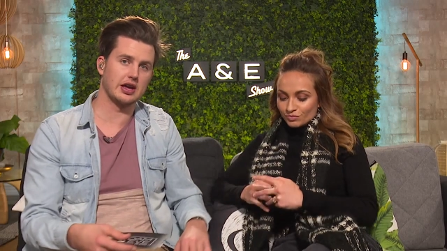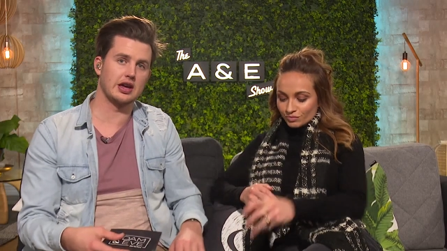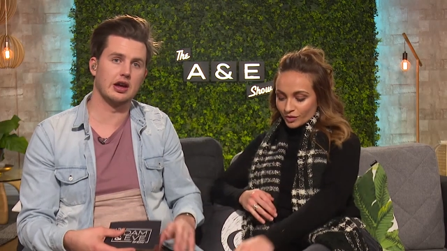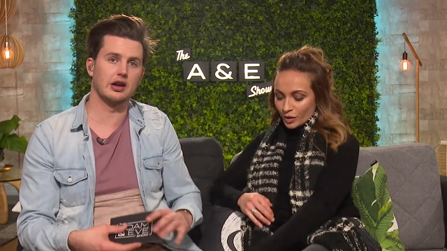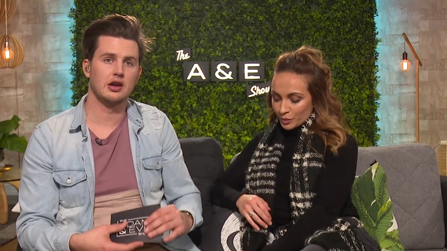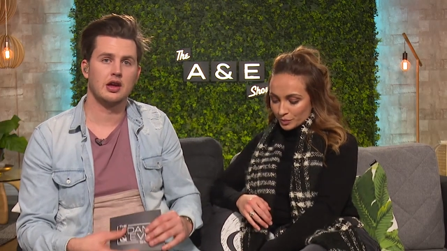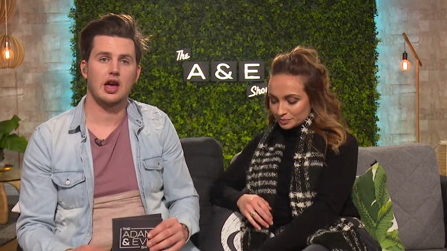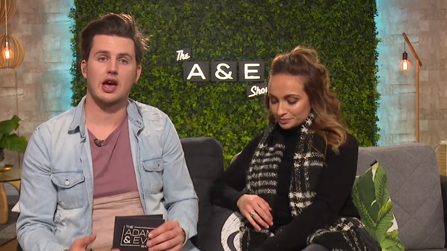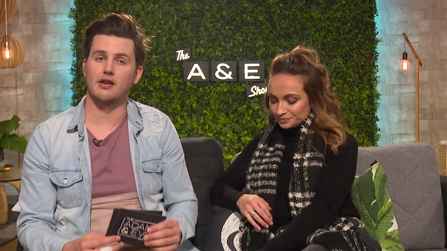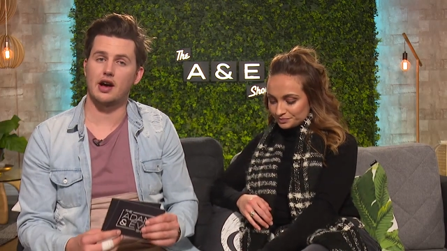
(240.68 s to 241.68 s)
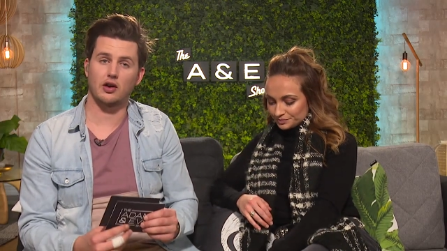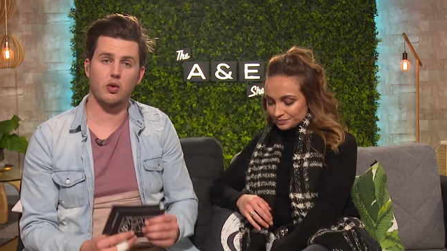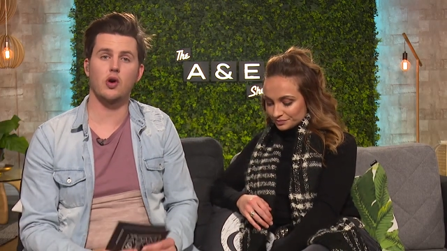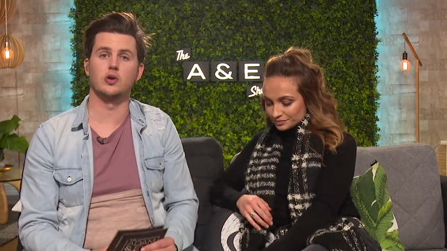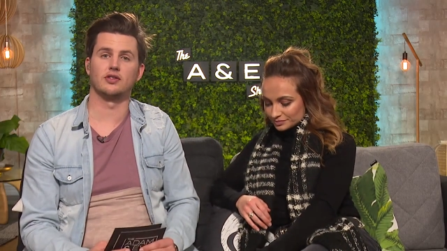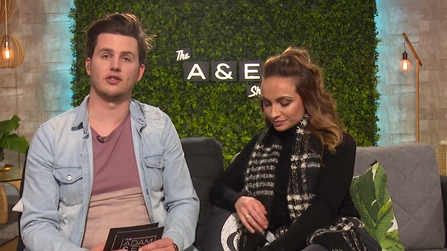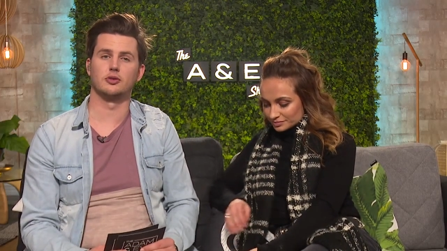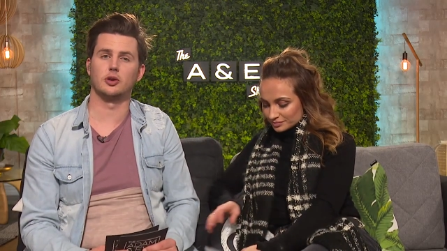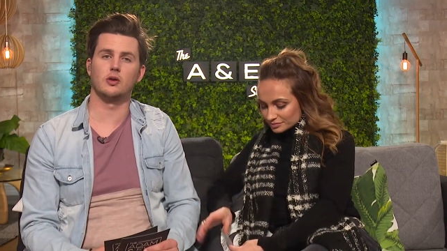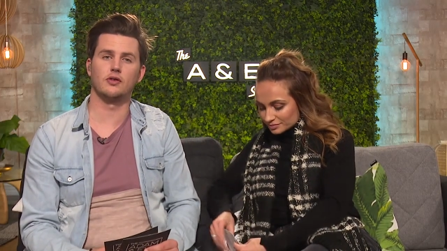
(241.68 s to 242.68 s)
Speaker 1: here have, are quotes from
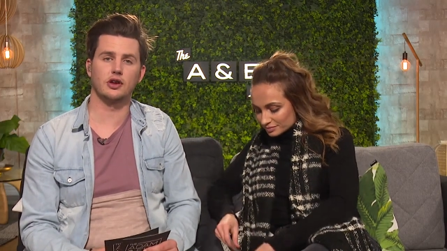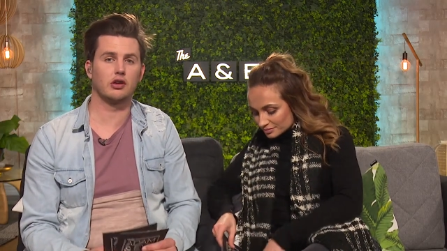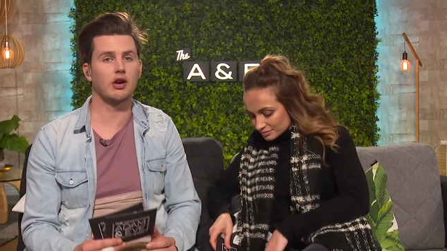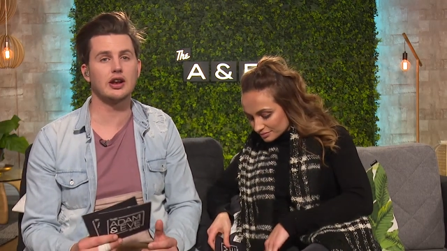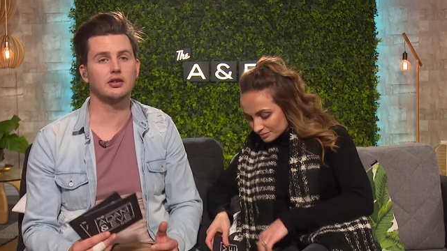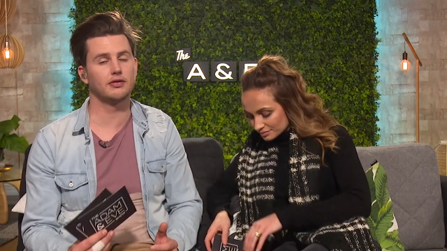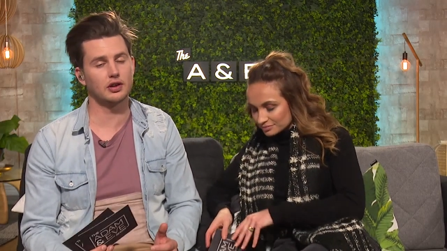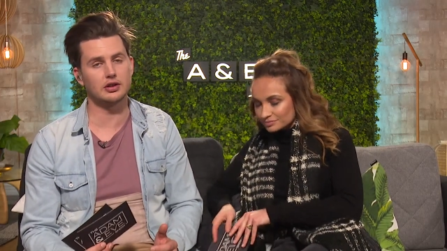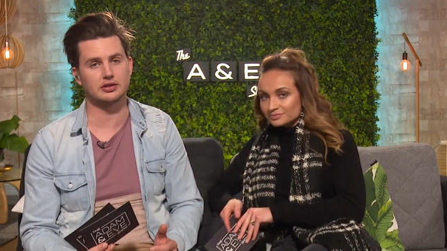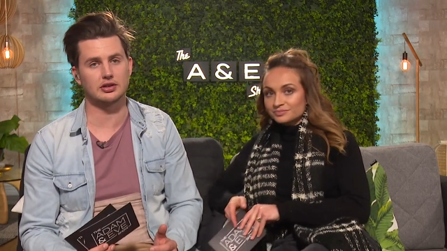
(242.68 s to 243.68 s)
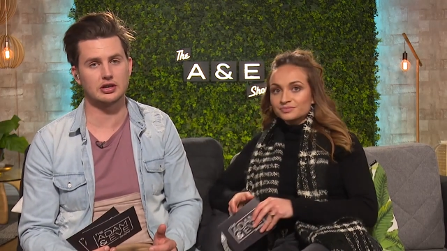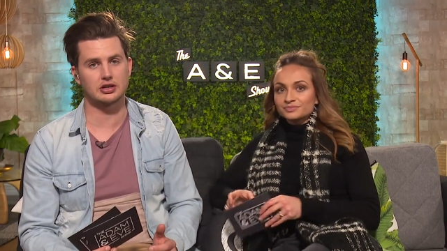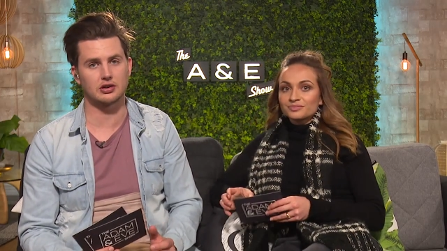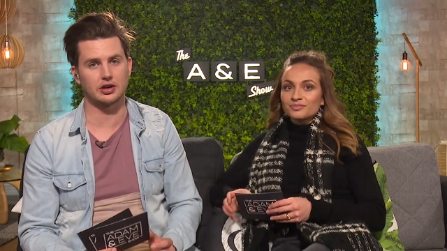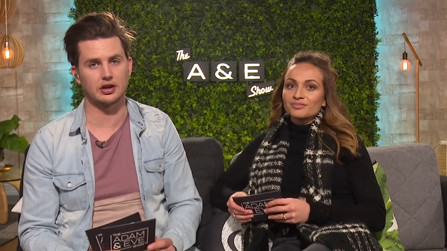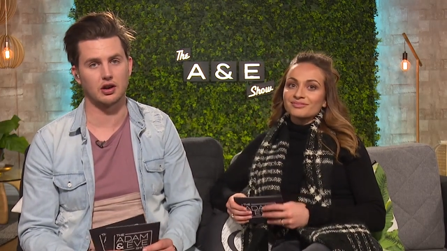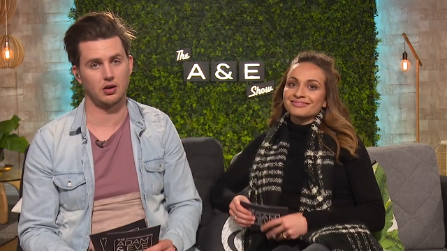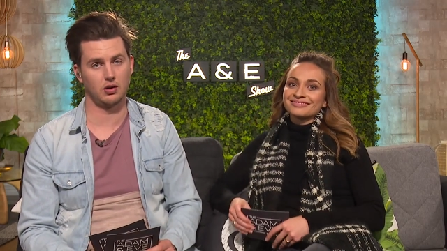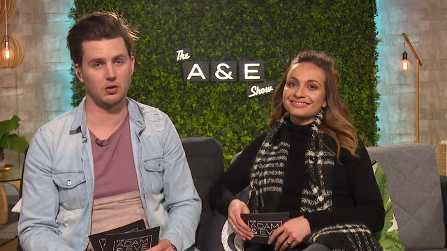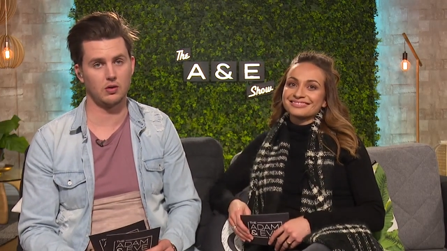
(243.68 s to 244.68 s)
two of the greatest villains in history,
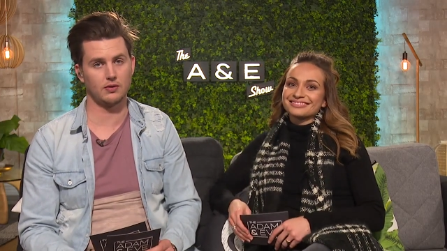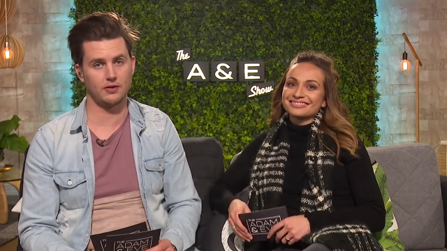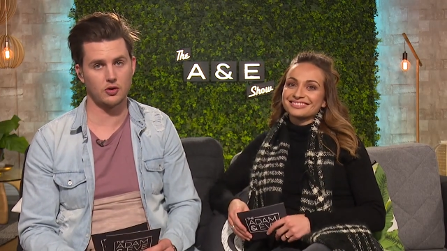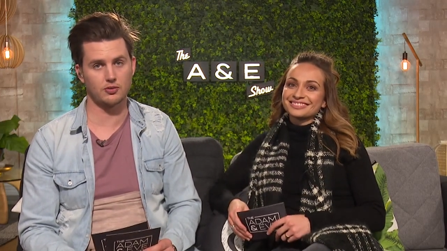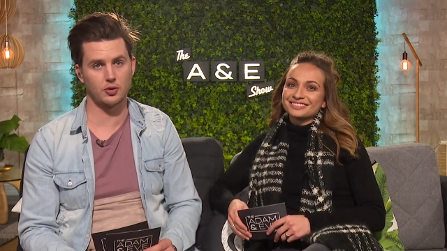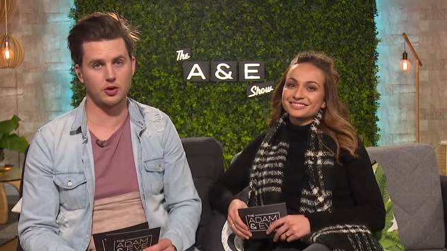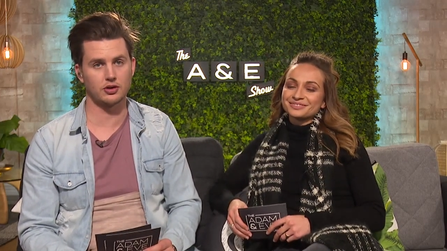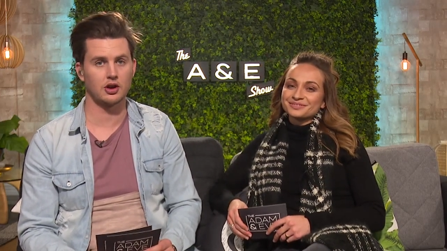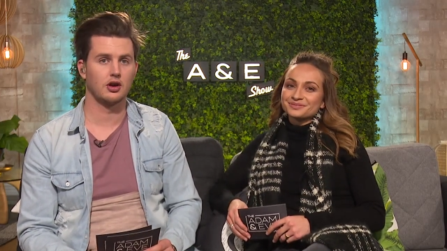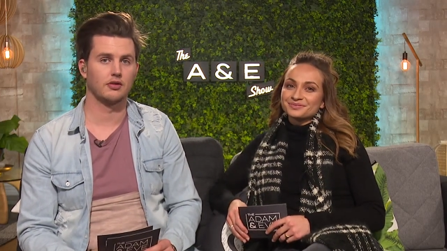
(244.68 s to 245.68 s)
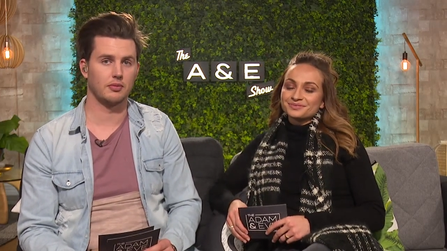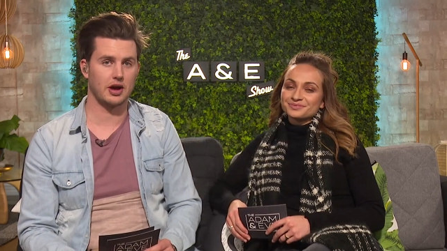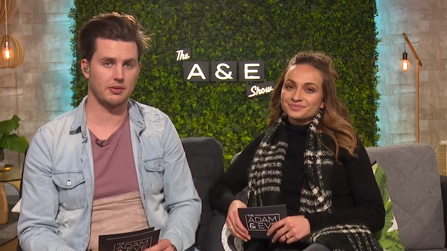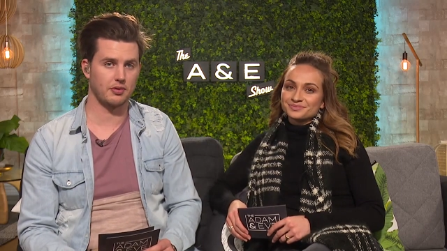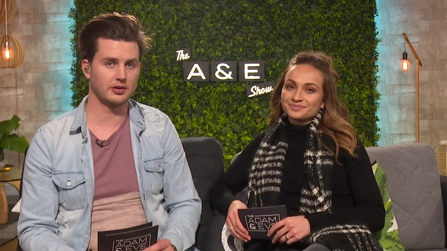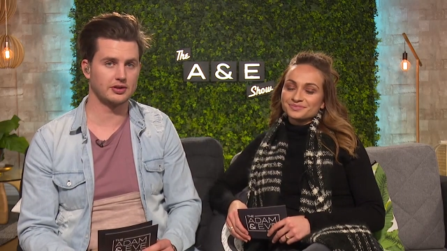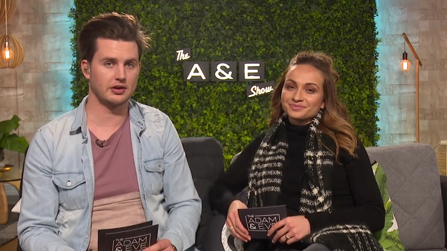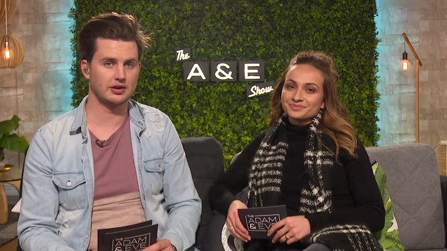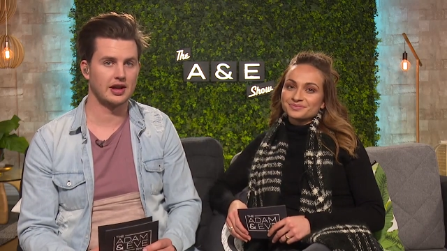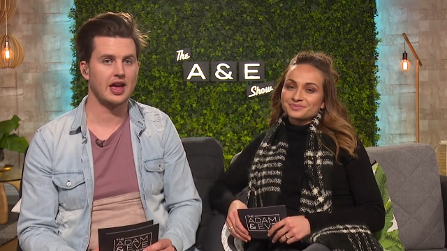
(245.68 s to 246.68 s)
Lord Voldemort from the Harry Potter
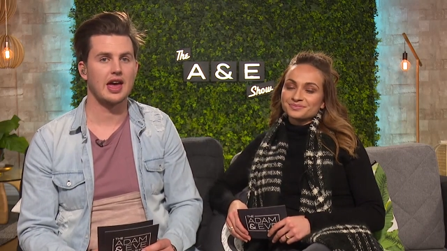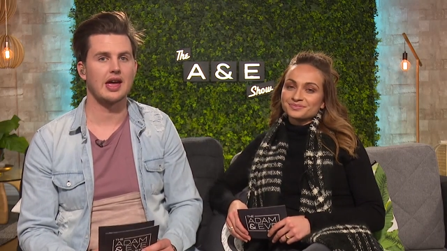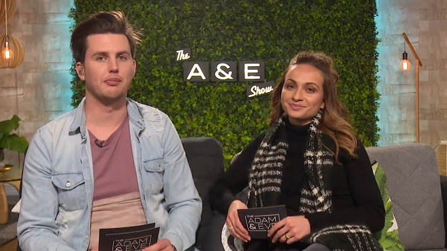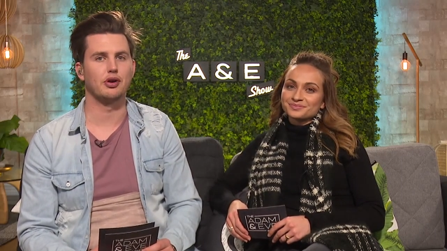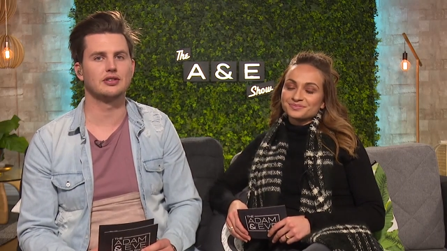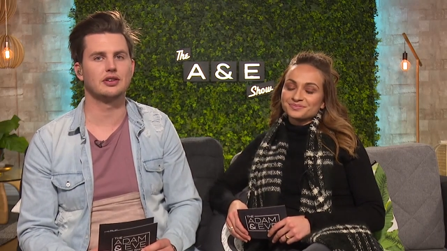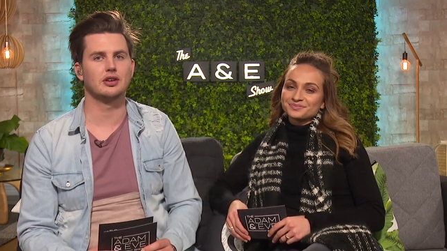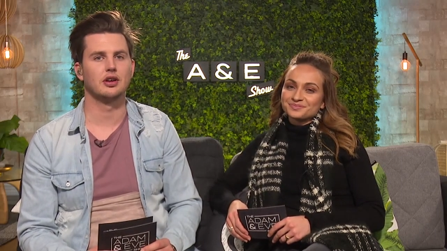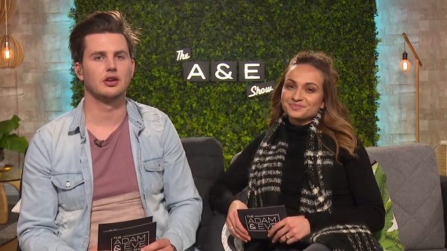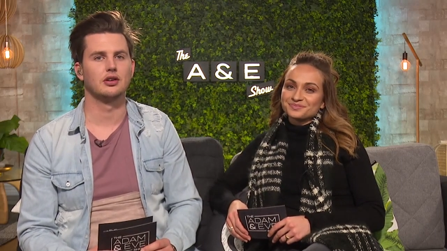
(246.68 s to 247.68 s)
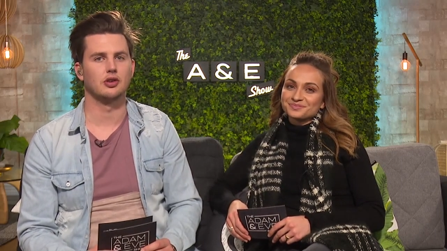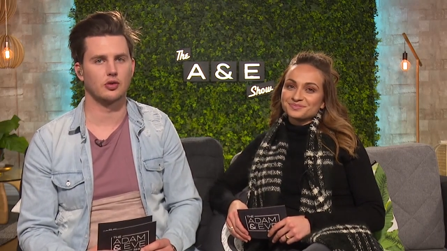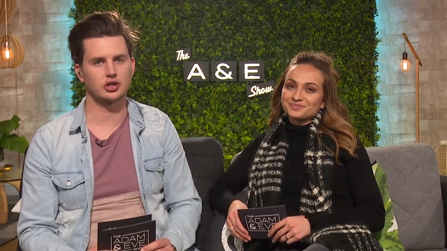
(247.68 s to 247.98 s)
series and President Donald